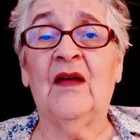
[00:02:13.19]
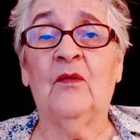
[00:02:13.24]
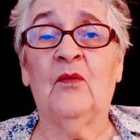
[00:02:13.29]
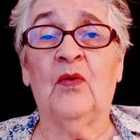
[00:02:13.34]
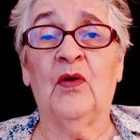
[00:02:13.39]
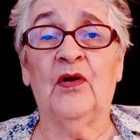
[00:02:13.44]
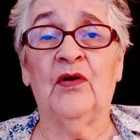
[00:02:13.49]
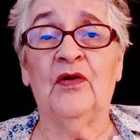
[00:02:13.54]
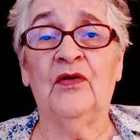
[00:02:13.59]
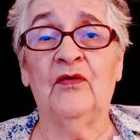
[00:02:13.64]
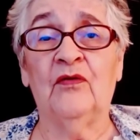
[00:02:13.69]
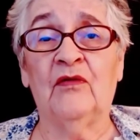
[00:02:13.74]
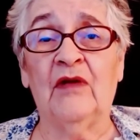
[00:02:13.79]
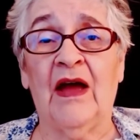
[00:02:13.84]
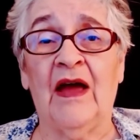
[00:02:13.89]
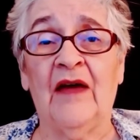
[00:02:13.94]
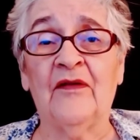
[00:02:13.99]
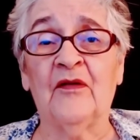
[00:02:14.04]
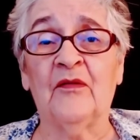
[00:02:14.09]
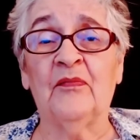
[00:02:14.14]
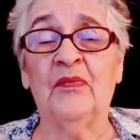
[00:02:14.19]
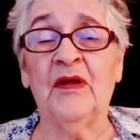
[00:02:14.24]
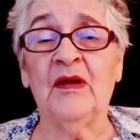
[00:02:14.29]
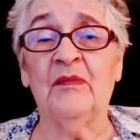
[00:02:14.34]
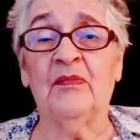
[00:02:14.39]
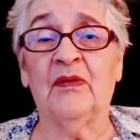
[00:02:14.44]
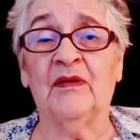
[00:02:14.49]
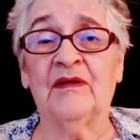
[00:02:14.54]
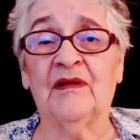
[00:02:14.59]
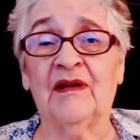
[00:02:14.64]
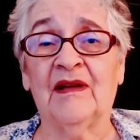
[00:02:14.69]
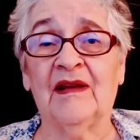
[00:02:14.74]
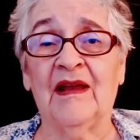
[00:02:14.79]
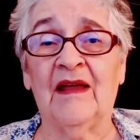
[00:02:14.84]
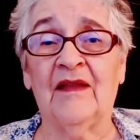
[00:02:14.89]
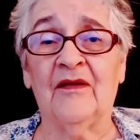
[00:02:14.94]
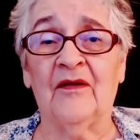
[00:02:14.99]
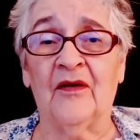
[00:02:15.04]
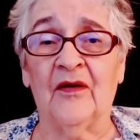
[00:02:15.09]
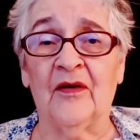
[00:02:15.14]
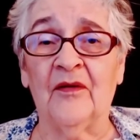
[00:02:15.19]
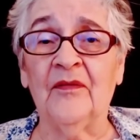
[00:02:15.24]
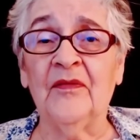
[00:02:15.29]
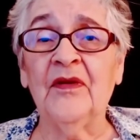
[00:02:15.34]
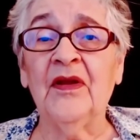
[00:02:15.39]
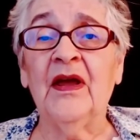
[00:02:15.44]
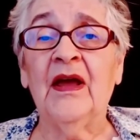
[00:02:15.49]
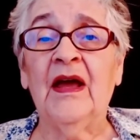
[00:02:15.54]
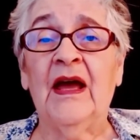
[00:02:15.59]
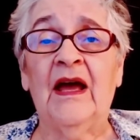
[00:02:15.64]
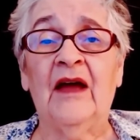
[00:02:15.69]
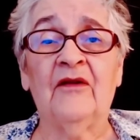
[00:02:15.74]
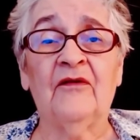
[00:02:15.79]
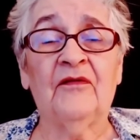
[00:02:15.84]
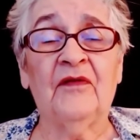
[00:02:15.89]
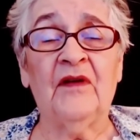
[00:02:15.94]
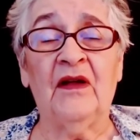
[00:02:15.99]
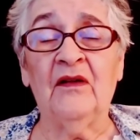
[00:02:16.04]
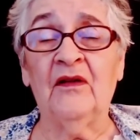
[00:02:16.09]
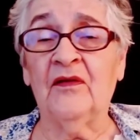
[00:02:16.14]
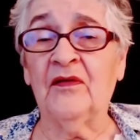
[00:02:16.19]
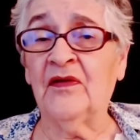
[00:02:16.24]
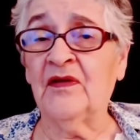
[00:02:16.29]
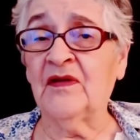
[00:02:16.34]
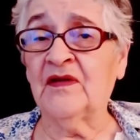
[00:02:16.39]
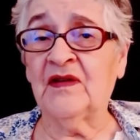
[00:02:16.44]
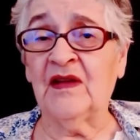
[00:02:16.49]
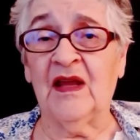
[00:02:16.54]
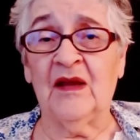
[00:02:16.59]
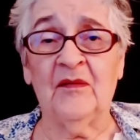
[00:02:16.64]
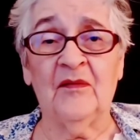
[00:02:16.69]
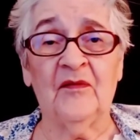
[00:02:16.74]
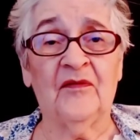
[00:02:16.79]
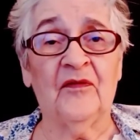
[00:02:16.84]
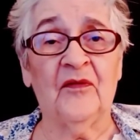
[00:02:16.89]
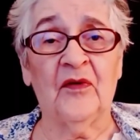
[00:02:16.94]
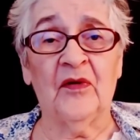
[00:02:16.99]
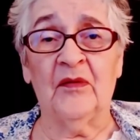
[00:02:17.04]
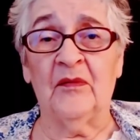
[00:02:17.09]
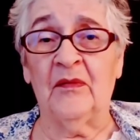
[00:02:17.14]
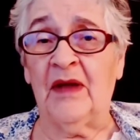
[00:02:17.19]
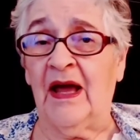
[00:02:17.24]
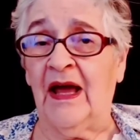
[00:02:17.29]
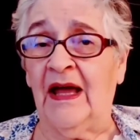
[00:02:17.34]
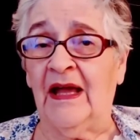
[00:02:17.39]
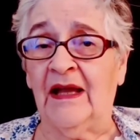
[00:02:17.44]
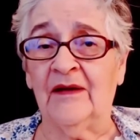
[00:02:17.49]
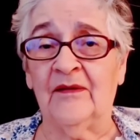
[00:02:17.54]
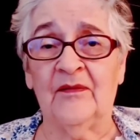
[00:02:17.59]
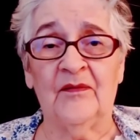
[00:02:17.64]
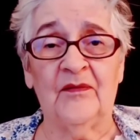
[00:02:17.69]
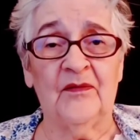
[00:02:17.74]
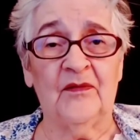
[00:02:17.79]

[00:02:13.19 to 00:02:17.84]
where you gather people together and follow the same format.